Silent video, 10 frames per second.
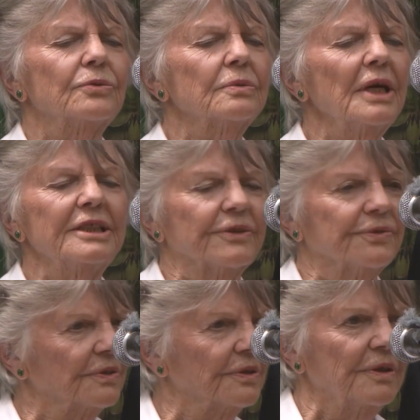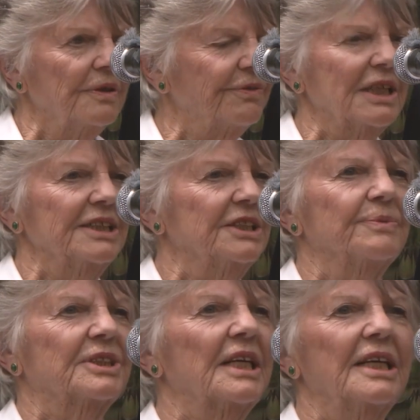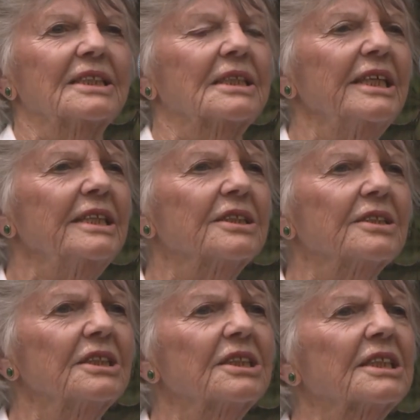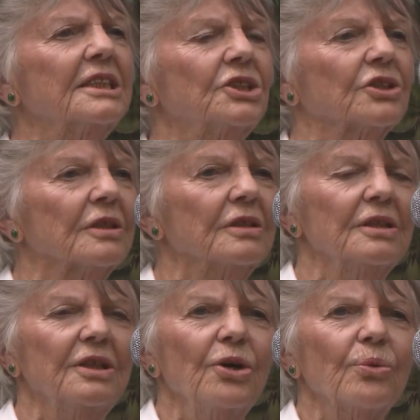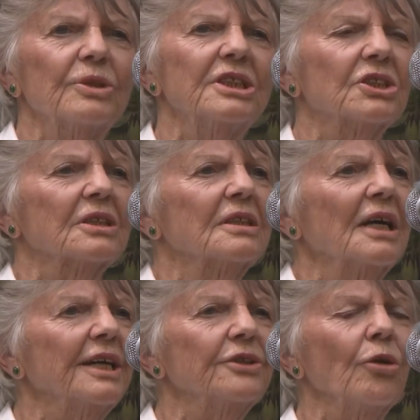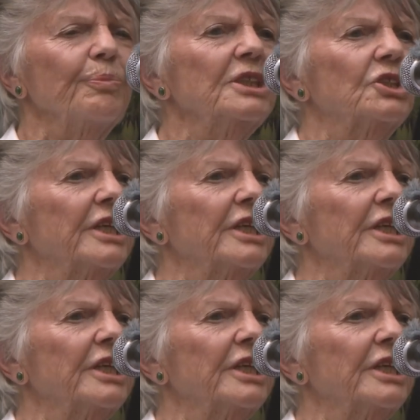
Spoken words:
dreadful flight of stairs led to this kitchen, which had not been